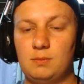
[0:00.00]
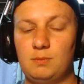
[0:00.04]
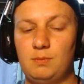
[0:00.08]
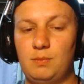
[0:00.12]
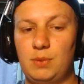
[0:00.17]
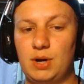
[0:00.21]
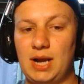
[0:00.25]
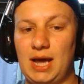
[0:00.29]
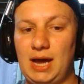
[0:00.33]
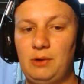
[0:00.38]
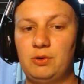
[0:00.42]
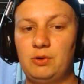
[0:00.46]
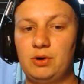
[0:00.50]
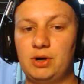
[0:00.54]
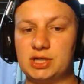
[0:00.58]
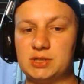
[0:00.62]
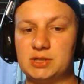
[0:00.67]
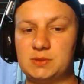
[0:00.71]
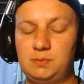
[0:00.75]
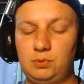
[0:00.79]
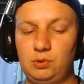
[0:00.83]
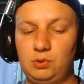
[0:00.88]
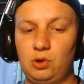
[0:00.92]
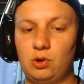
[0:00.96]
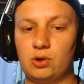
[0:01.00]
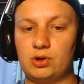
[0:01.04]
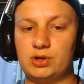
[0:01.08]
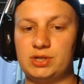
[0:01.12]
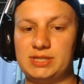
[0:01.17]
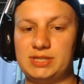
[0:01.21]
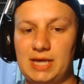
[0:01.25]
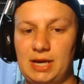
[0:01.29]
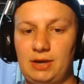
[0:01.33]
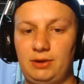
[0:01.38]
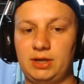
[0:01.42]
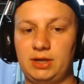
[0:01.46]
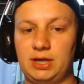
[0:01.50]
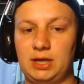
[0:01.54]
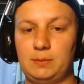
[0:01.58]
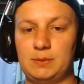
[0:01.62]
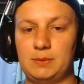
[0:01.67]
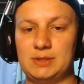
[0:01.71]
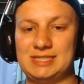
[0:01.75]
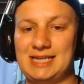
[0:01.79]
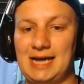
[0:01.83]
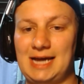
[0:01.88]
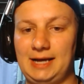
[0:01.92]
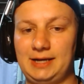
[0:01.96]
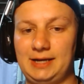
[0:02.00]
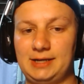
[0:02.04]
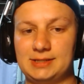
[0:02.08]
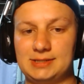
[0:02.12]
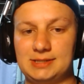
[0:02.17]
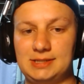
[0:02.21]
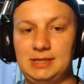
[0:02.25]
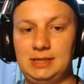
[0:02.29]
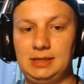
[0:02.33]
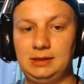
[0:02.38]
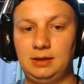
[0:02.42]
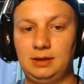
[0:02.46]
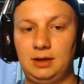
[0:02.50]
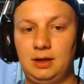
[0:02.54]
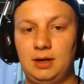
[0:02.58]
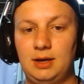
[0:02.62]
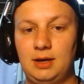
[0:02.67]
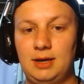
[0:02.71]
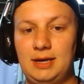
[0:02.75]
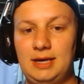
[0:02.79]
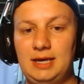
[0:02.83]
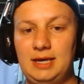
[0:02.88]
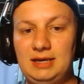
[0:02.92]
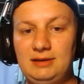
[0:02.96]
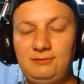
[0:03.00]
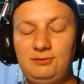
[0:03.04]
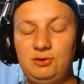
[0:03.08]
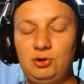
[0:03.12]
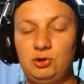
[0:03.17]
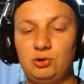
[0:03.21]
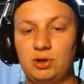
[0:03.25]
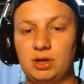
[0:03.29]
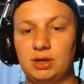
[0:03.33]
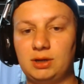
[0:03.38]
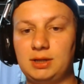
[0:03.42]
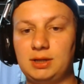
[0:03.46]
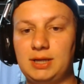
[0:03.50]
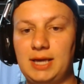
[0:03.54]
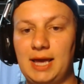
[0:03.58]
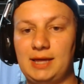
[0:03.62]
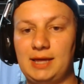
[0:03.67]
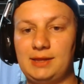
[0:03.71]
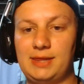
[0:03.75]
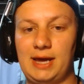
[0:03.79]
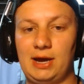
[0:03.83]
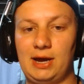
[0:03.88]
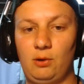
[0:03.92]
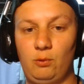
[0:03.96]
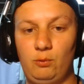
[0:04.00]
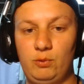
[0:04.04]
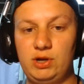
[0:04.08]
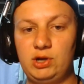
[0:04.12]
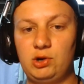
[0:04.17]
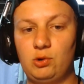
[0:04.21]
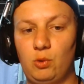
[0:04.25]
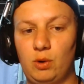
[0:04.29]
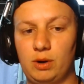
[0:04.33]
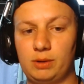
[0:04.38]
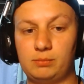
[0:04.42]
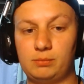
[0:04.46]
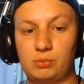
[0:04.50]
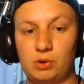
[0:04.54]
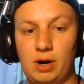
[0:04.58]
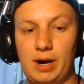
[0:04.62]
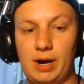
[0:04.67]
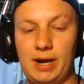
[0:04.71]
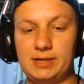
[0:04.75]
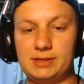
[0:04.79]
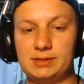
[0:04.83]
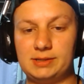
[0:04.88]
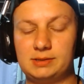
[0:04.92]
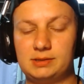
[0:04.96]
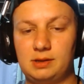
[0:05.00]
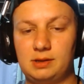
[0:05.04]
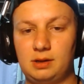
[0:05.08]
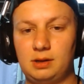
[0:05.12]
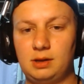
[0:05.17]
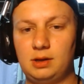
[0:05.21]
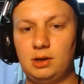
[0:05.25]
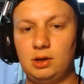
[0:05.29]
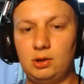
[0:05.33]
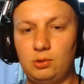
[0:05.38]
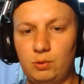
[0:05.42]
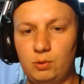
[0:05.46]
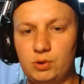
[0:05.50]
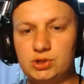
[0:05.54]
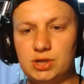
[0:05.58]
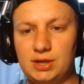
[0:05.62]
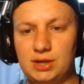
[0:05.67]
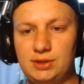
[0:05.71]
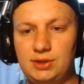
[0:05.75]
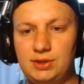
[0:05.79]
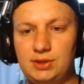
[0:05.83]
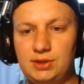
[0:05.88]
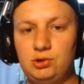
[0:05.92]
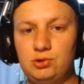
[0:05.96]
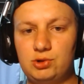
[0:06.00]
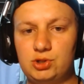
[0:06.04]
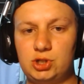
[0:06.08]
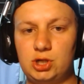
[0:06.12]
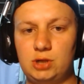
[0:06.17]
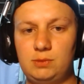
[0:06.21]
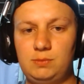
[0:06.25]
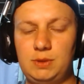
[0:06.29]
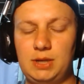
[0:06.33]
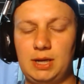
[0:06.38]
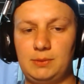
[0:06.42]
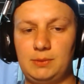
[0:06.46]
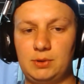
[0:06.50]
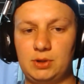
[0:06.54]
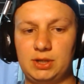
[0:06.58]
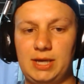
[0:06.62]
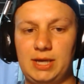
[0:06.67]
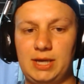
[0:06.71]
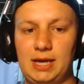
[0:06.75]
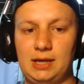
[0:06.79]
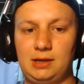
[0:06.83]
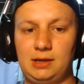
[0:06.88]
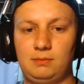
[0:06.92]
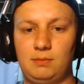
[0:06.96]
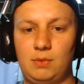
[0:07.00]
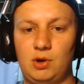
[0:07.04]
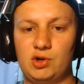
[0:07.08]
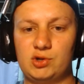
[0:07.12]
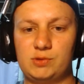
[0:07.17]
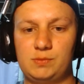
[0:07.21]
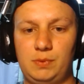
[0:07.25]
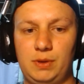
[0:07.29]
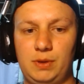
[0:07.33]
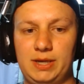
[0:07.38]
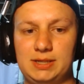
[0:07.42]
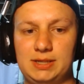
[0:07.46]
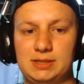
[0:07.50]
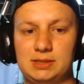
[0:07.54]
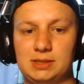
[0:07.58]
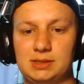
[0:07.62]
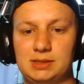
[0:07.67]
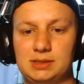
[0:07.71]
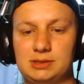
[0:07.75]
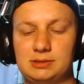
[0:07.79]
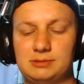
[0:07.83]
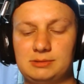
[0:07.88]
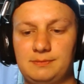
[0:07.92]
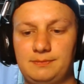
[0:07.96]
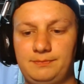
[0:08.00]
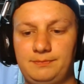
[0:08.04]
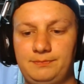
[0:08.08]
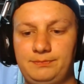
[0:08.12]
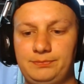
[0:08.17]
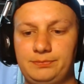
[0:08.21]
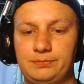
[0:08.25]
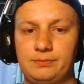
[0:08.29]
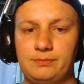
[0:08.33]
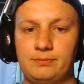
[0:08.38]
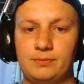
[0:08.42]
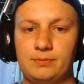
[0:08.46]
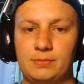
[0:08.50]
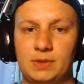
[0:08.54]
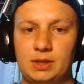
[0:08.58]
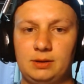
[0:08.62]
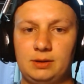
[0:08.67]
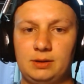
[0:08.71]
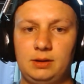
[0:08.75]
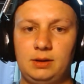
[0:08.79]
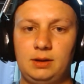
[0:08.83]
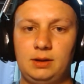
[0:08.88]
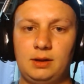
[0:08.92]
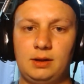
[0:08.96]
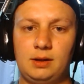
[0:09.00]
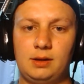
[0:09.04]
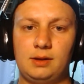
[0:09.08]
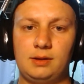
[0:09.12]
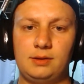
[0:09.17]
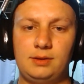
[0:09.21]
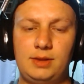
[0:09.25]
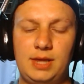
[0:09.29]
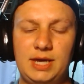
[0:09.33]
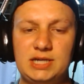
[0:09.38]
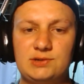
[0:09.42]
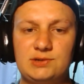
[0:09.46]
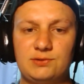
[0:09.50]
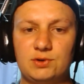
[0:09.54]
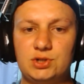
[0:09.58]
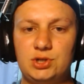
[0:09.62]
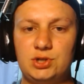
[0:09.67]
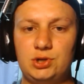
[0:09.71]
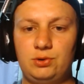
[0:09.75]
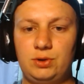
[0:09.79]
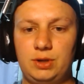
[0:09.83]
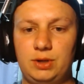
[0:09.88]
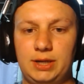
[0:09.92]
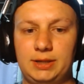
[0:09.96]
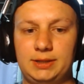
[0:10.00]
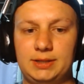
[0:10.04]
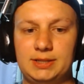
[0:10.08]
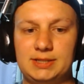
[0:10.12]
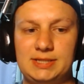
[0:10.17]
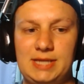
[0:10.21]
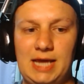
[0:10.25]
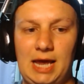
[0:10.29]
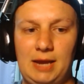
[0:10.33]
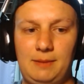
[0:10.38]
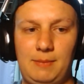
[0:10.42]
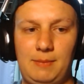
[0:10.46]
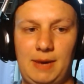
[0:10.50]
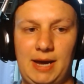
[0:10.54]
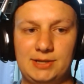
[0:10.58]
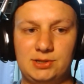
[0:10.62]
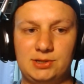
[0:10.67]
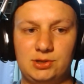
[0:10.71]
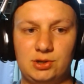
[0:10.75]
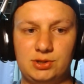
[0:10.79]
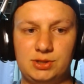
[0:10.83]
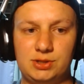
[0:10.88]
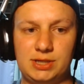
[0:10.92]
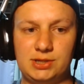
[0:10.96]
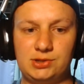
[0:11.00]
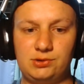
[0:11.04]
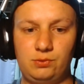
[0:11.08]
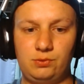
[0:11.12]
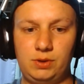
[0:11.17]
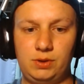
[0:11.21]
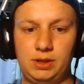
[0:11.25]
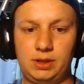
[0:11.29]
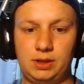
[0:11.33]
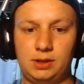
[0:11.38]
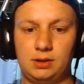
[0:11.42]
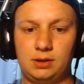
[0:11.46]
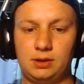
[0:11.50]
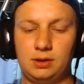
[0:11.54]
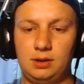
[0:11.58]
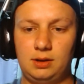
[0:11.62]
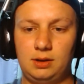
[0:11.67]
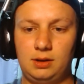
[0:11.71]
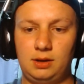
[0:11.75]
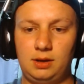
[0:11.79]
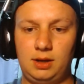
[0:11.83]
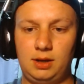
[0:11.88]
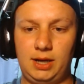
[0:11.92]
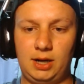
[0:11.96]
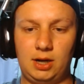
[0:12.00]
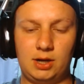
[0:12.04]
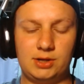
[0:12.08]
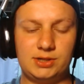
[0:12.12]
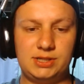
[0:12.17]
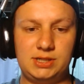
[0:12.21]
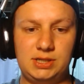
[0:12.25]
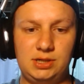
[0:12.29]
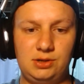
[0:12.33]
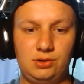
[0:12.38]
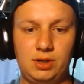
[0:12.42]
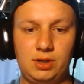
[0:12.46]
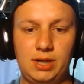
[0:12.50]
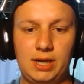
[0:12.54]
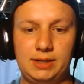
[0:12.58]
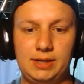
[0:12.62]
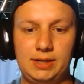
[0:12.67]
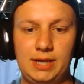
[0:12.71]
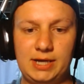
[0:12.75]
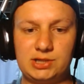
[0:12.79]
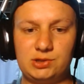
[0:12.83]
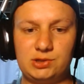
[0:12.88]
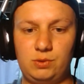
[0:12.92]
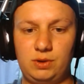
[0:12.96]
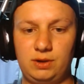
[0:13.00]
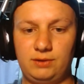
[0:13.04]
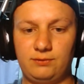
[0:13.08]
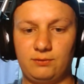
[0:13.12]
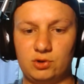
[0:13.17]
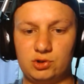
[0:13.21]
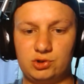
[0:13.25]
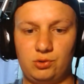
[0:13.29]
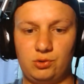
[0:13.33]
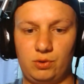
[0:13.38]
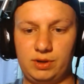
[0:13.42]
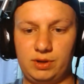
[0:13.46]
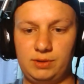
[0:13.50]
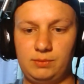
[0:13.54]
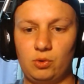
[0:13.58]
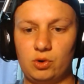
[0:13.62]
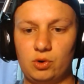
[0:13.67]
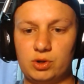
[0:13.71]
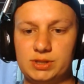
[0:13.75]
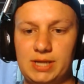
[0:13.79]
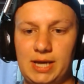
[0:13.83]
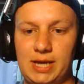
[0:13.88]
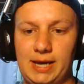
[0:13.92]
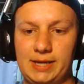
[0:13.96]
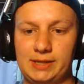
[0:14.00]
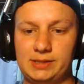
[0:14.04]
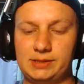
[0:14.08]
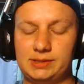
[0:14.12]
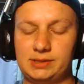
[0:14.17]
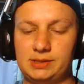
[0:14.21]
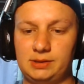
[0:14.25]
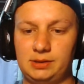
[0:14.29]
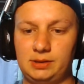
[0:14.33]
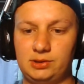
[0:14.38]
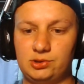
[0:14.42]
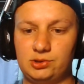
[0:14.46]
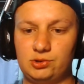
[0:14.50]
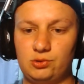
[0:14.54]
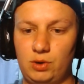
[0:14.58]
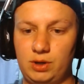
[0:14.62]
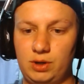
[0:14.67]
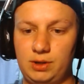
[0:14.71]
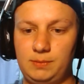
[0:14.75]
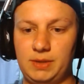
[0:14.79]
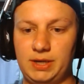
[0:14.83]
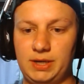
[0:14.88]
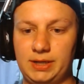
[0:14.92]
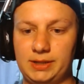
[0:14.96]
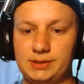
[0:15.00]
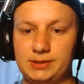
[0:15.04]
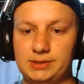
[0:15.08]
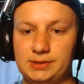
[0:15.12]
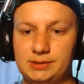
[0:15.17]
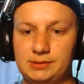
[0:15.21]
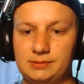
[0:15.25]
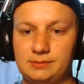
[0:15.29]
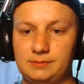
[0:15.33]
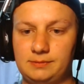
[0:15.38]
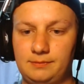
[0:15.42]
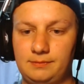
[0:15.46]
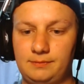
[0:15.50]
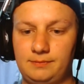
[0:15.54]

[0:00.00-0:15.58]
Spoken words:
but I would explore selling him in Dynasty if you can get that week 1 price, which I think you should be able to get in most places. Thanks for tuning in to Stat Masters this week, and I'll see you again next week for 20 more stats in 20 minutes.